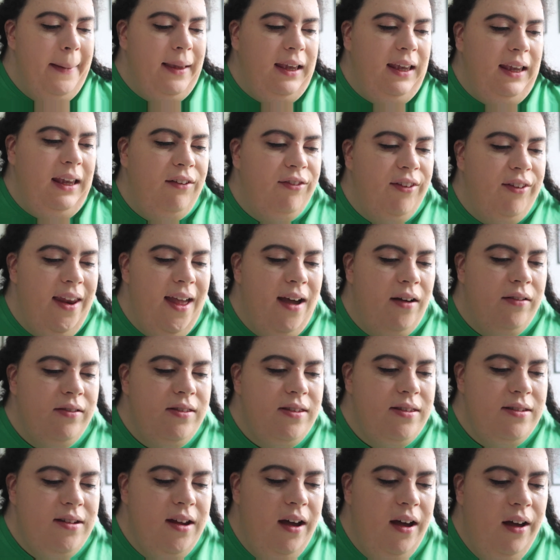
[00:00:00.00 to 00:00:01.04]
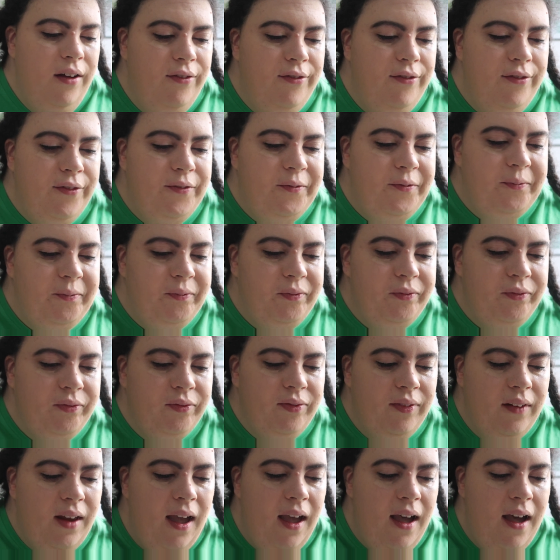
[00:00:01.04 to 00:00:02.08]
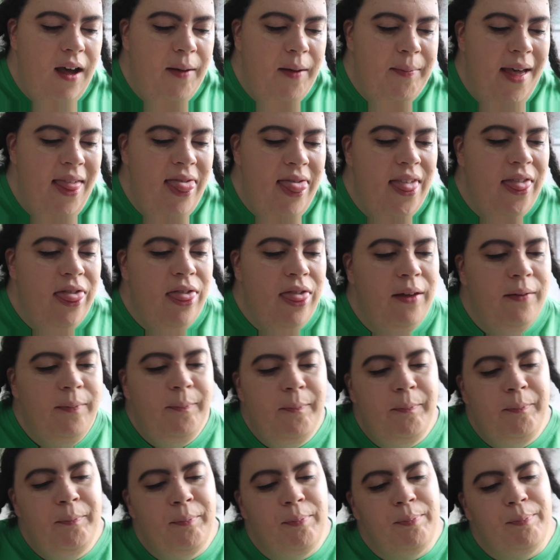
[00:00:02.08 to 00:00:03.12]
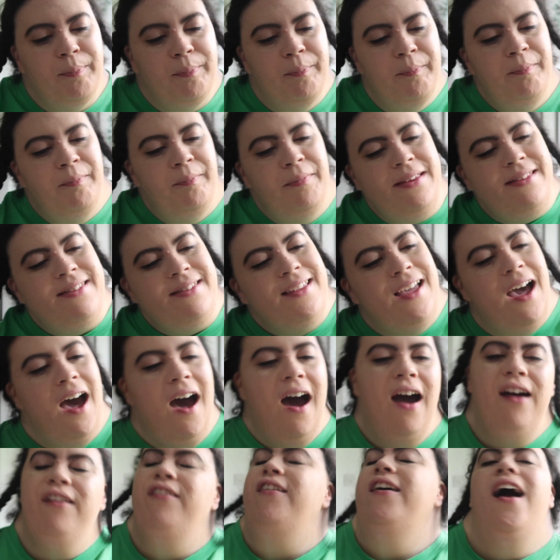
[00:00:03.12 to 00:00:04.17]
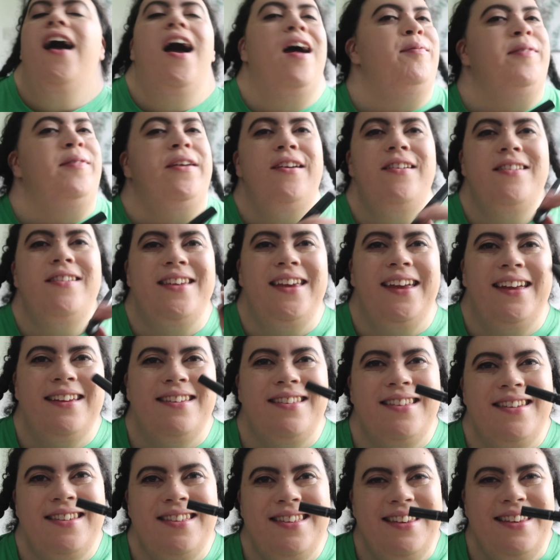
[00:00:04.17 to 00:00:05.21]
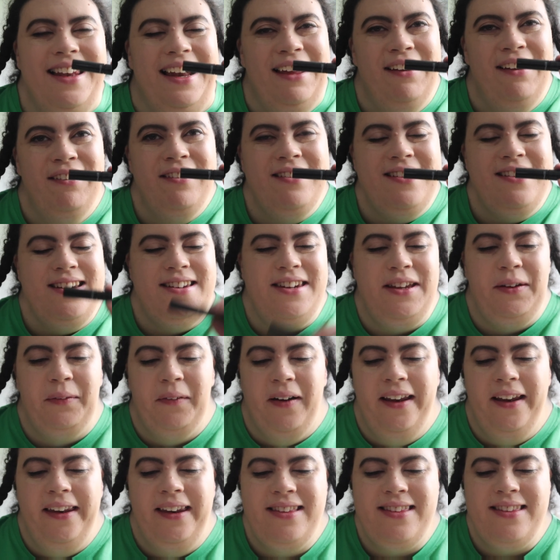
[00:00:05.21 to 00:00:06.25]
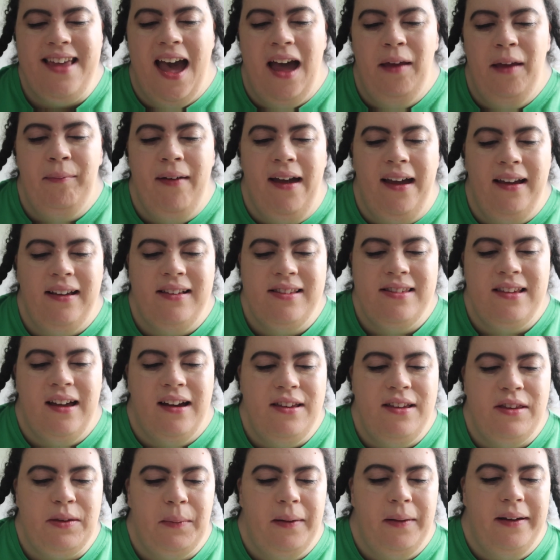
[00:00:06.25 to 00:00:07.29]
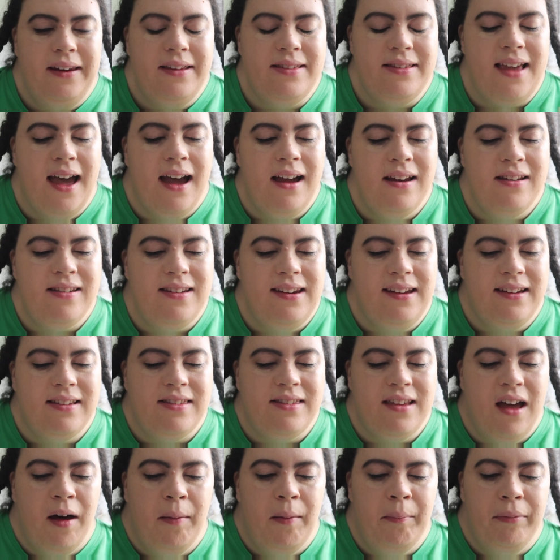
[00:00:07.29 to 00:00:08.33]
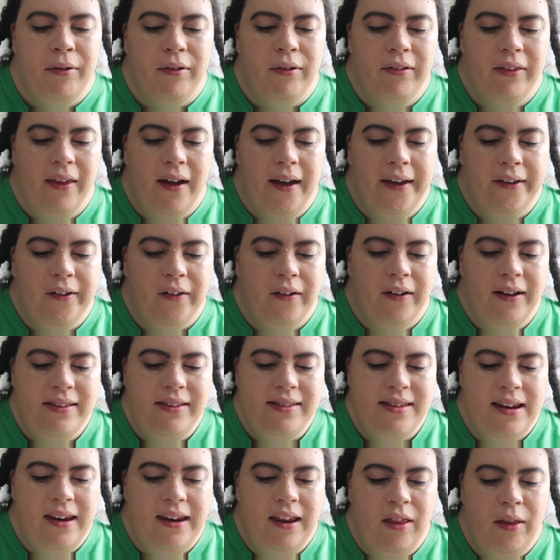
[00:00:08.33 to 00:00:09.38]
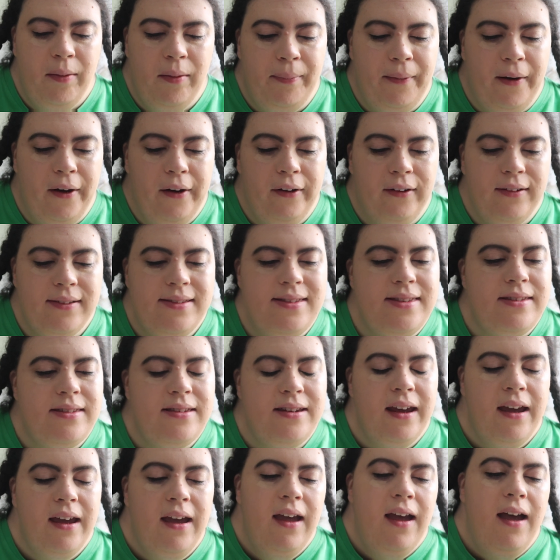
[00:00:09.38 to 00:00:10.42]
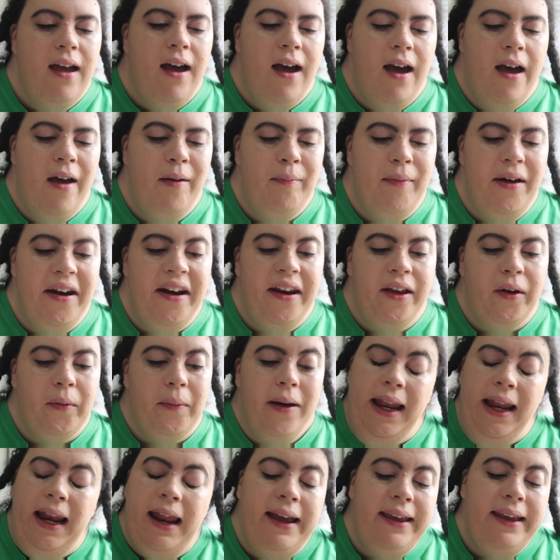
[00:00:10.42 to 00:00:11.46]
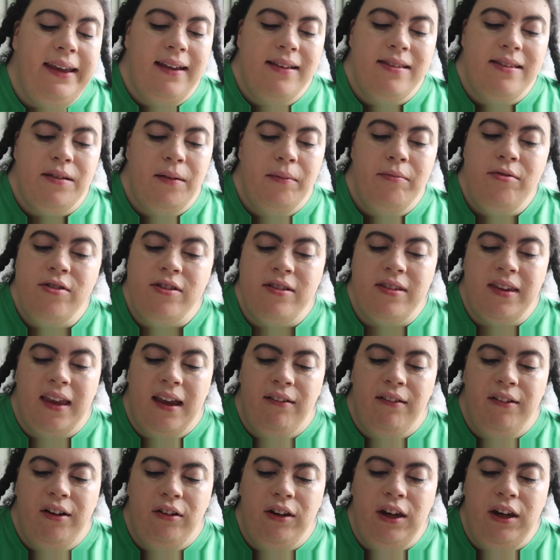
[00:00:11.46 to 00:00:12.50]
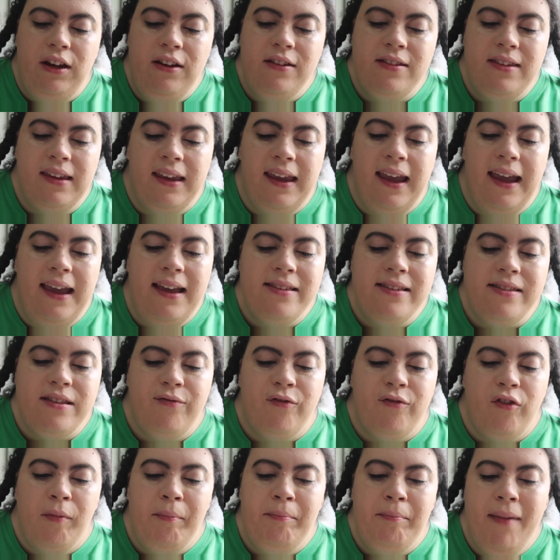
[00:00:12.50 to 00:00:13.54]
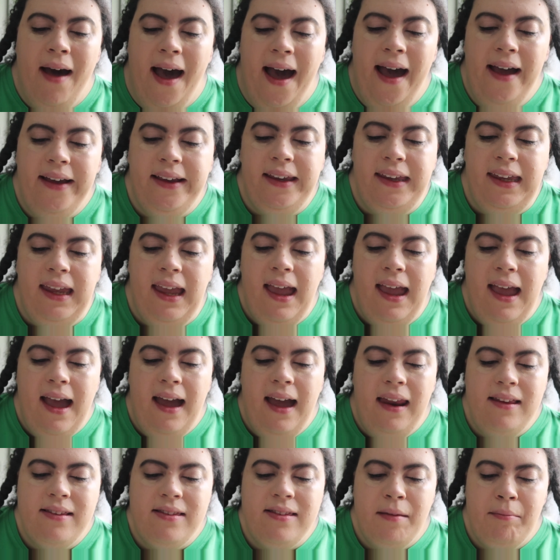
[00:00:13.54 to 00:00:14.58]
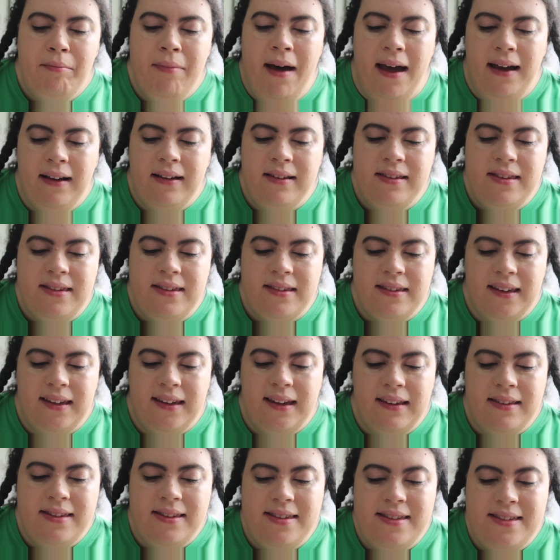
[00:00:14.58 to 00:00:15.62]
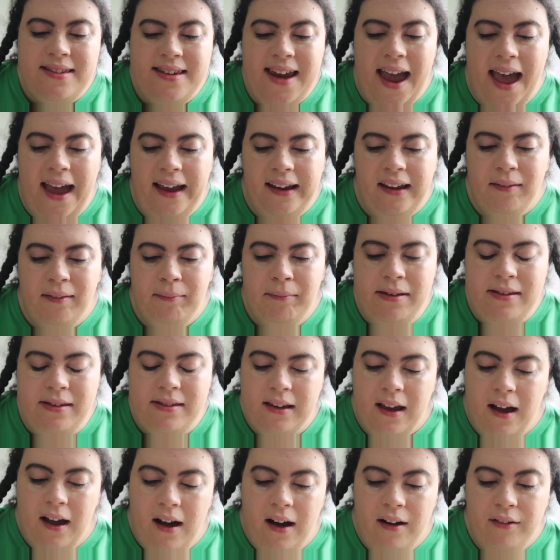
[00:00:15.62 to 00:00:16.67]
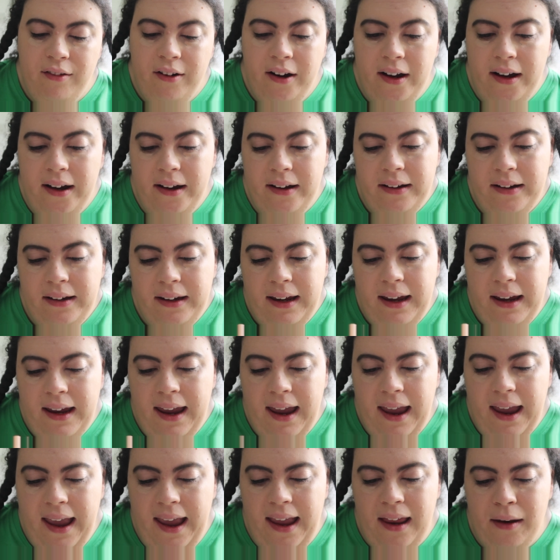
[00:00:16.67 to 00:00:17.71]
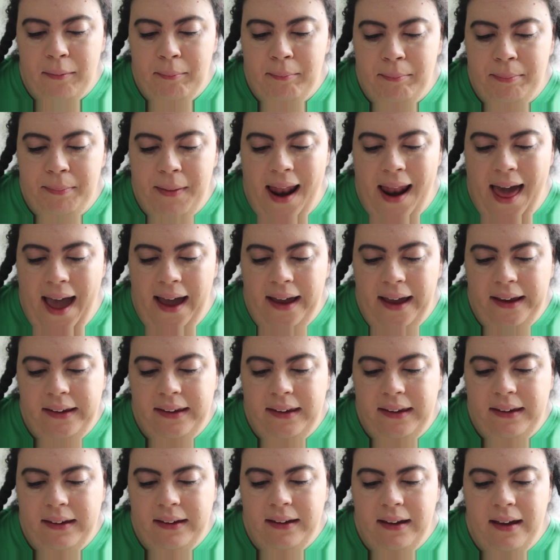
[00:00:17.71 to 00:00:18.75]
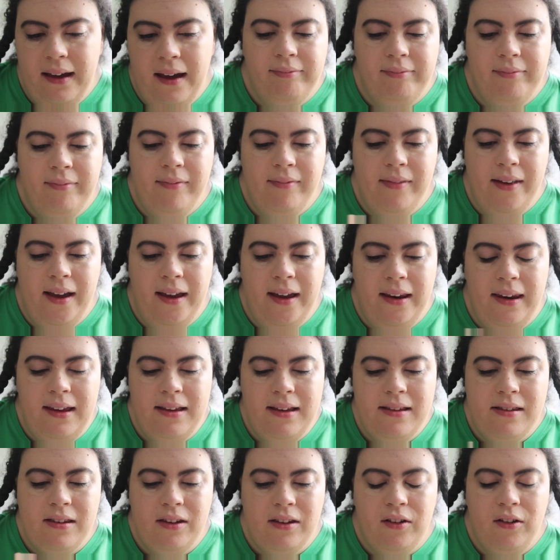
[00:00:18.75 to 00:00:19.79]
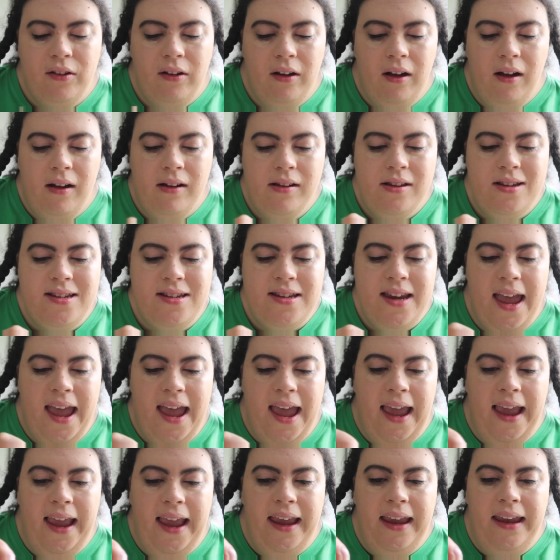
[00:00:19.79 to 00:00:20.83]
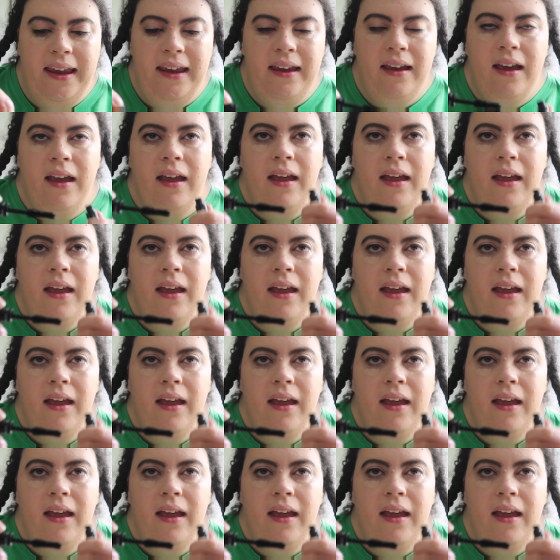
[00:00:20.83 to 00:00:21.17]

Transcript: even out stuff. And then the mascara I'm using is this little diddy one, this handbag size one. It's actually a sample that I got sent in the post. And I quite like it, so I'm just carrying on using it. It's from MAC, and it's the MAC Stack Mascara in black. And it's got a